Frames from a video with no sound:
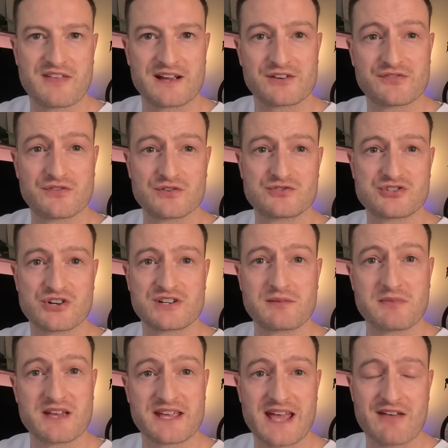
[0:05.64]
thanks for joining
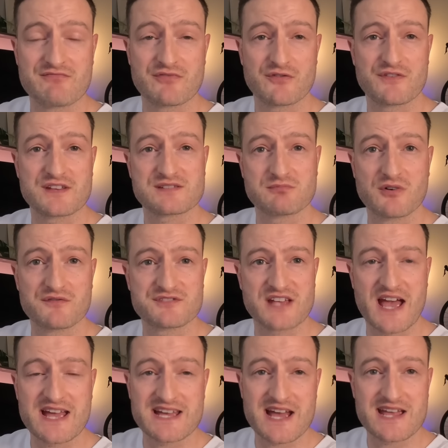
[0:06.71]
me again for this month's
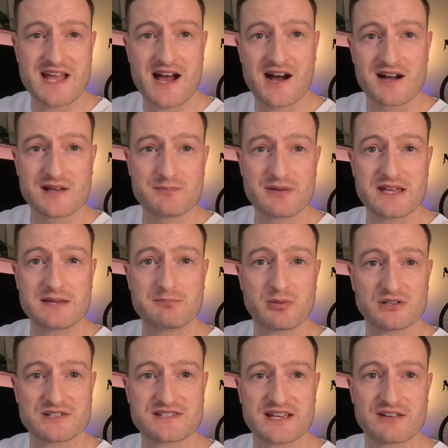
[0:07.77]
AAIB
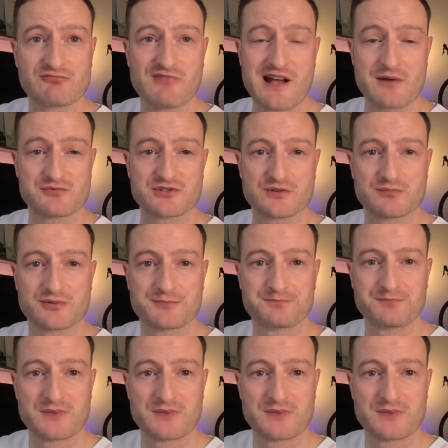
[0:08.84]
Bulletin Roundup.